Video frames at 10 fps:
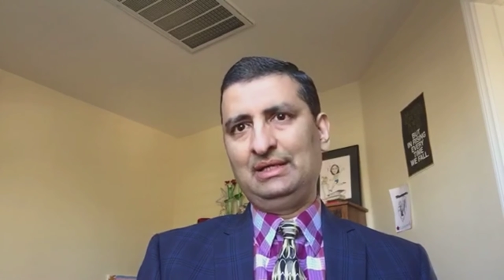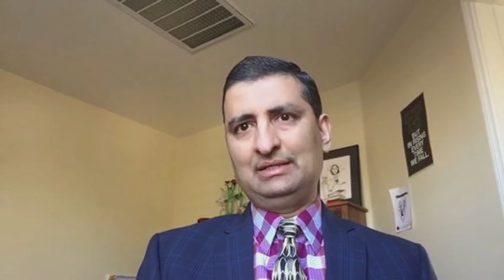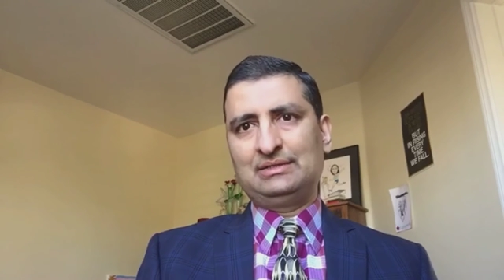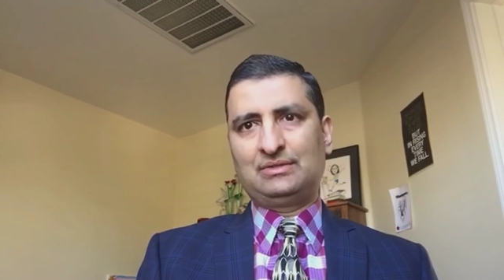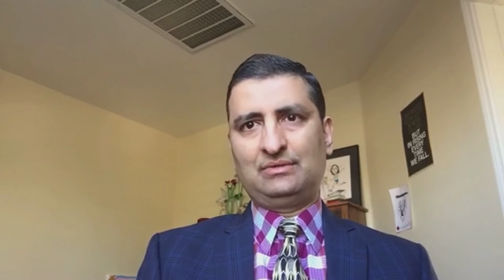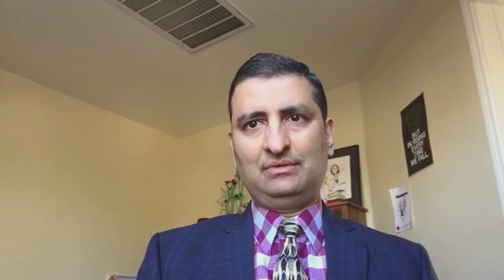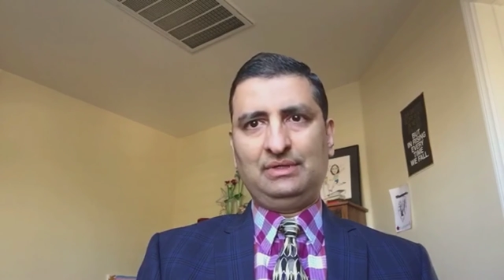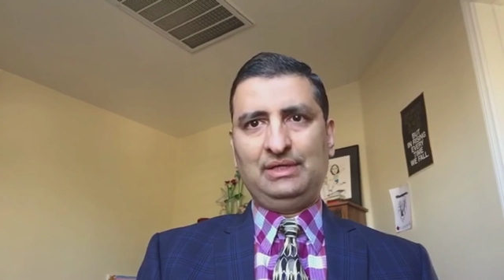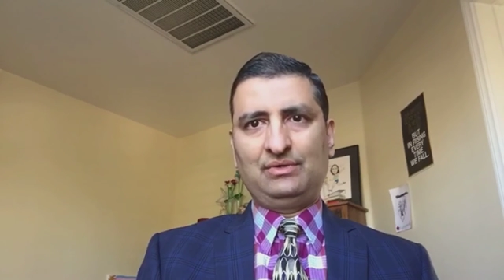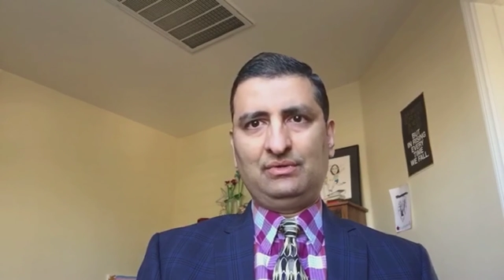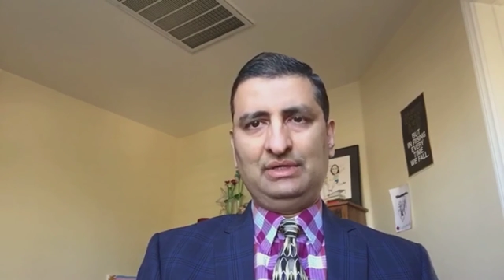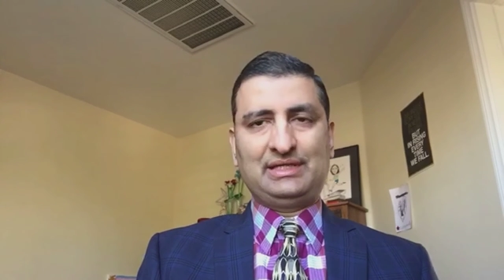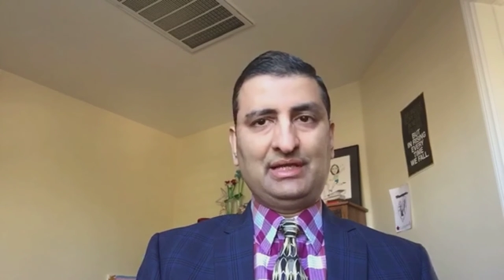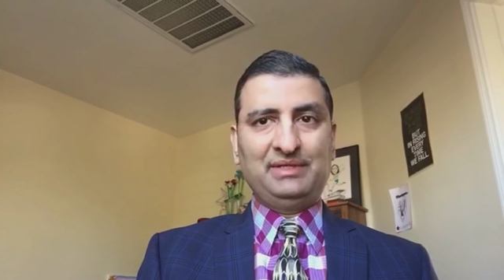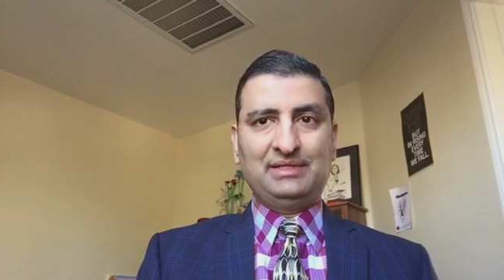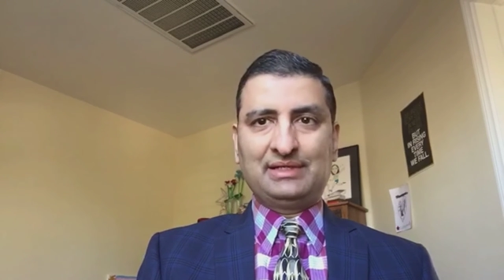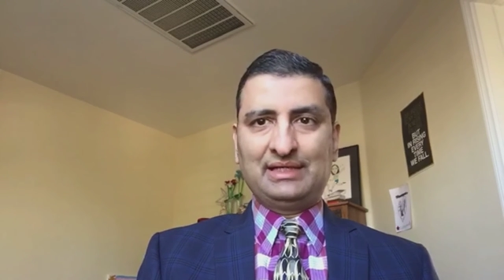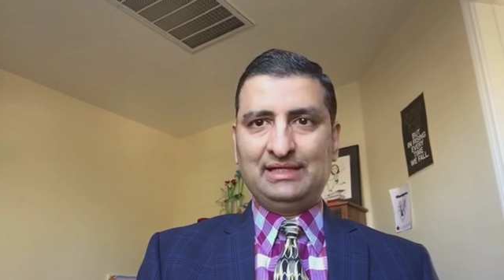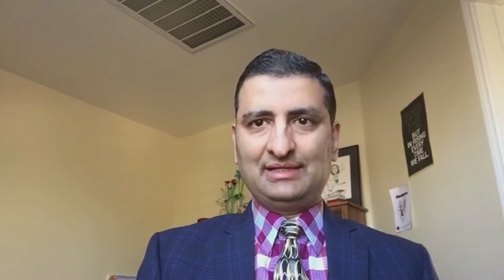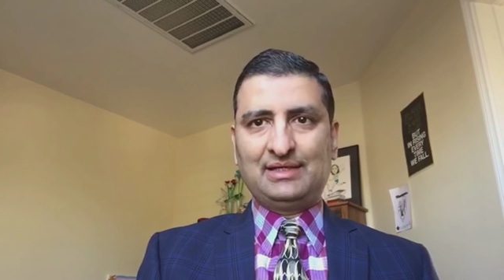So, you know, it can be done
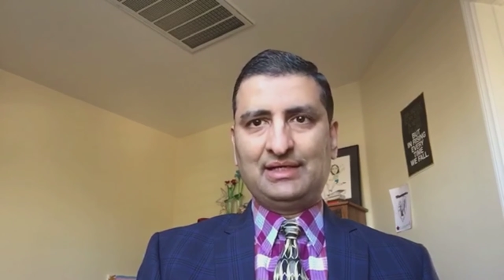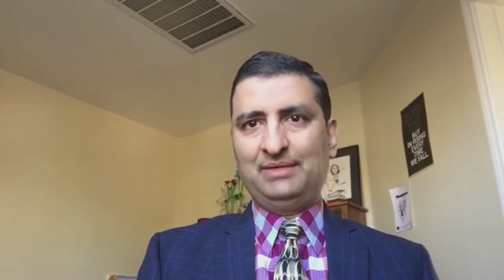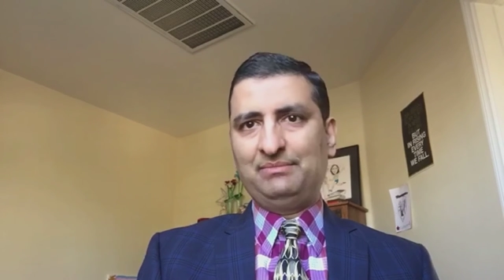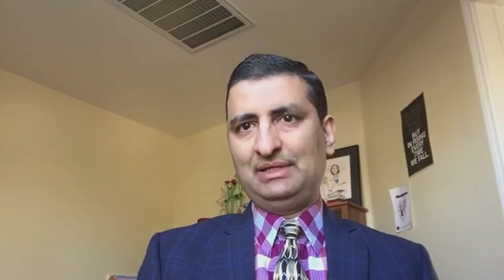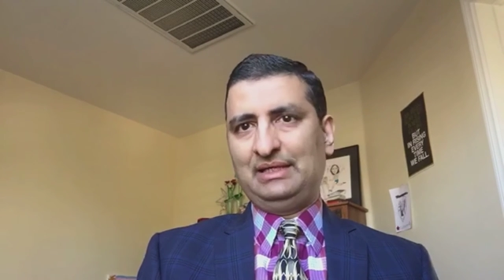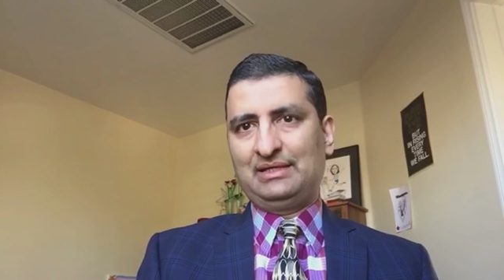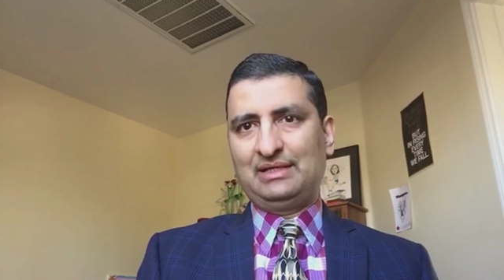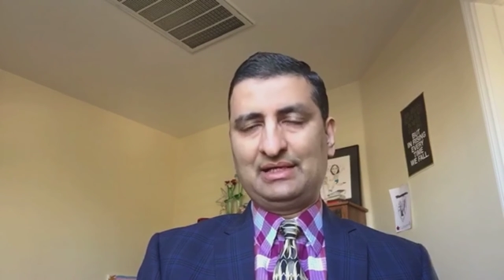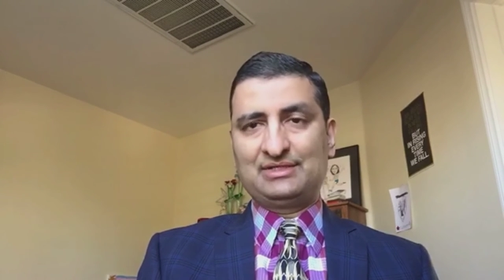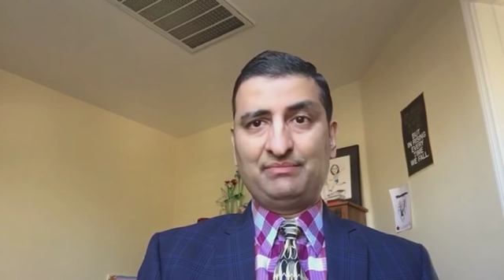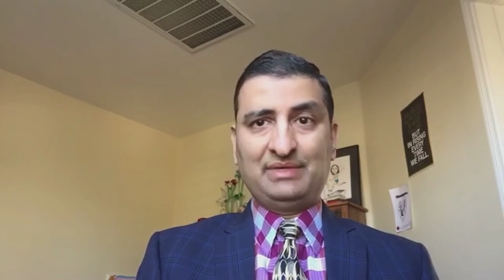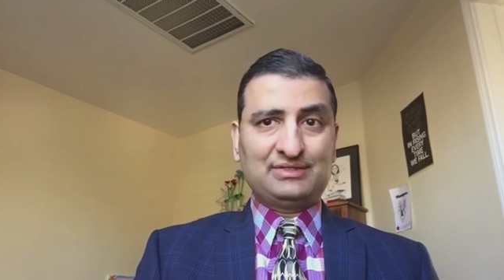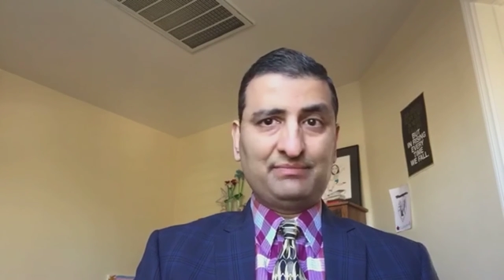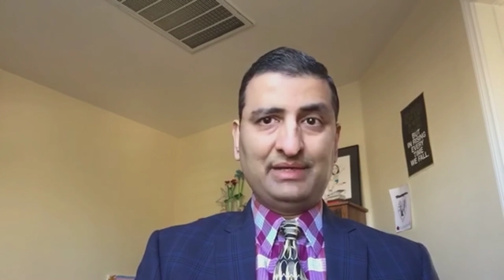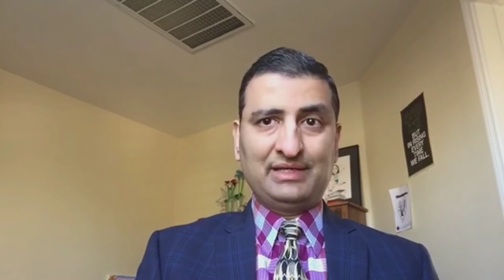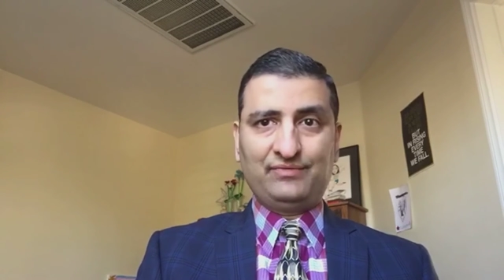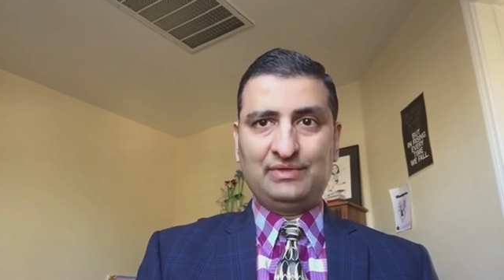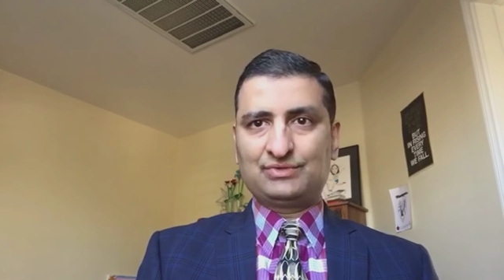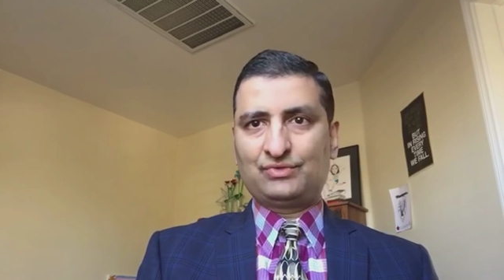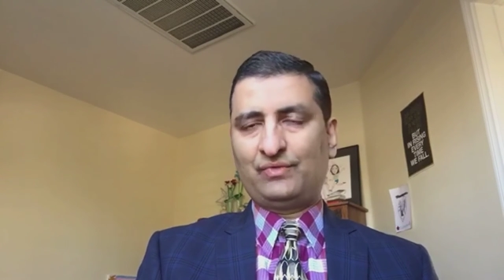anytime, and it has immense
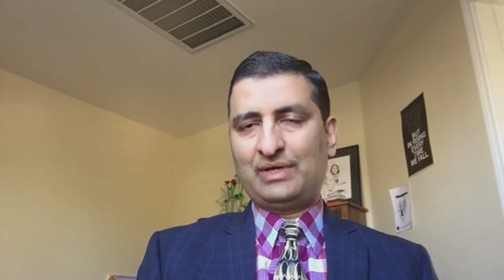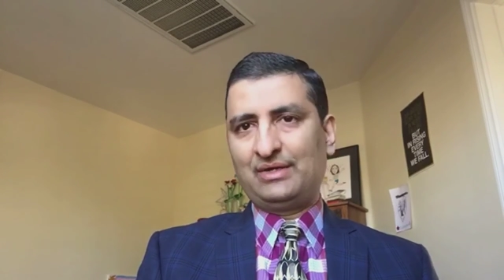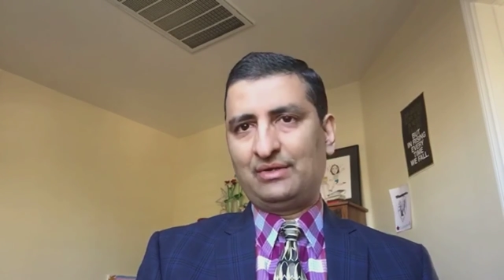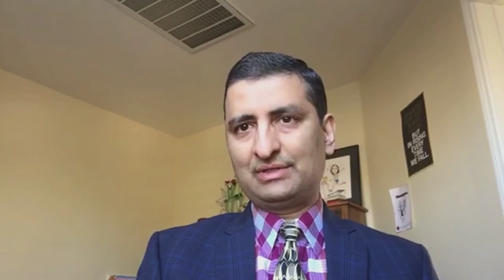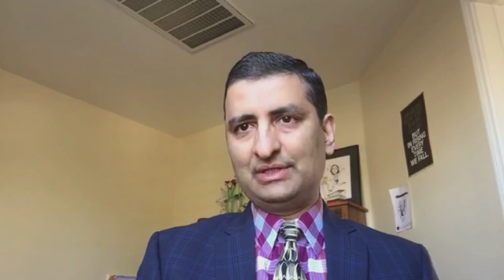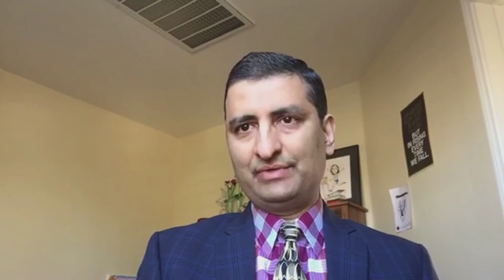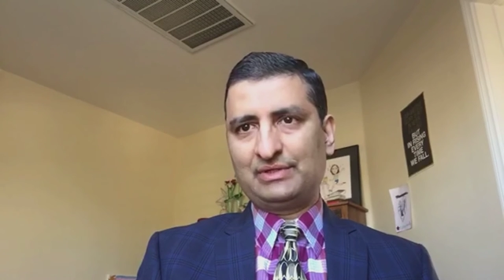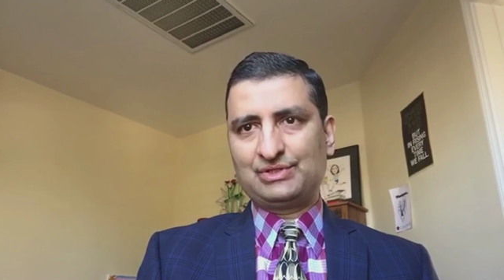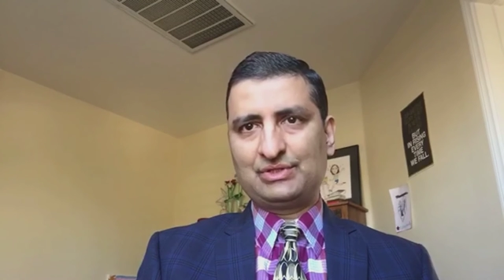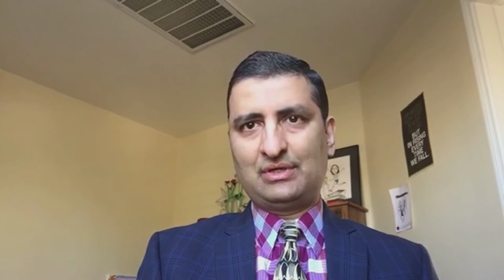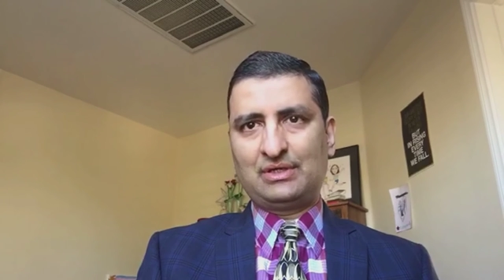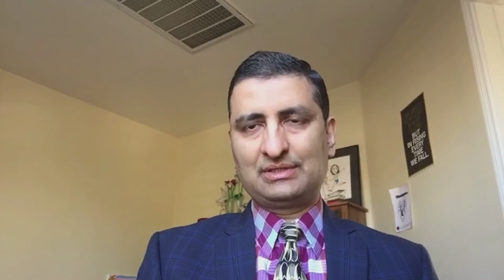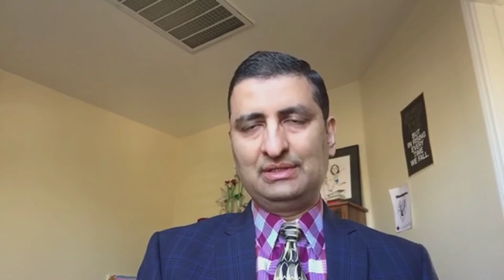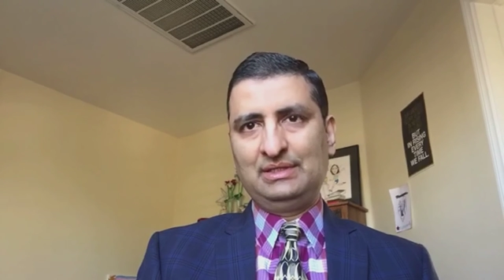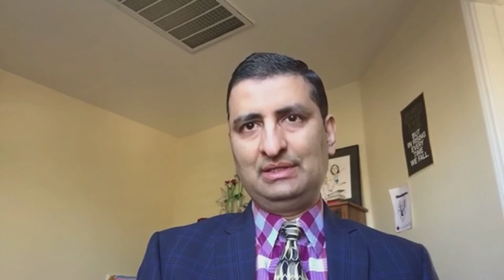benefits, so why not give it a shot?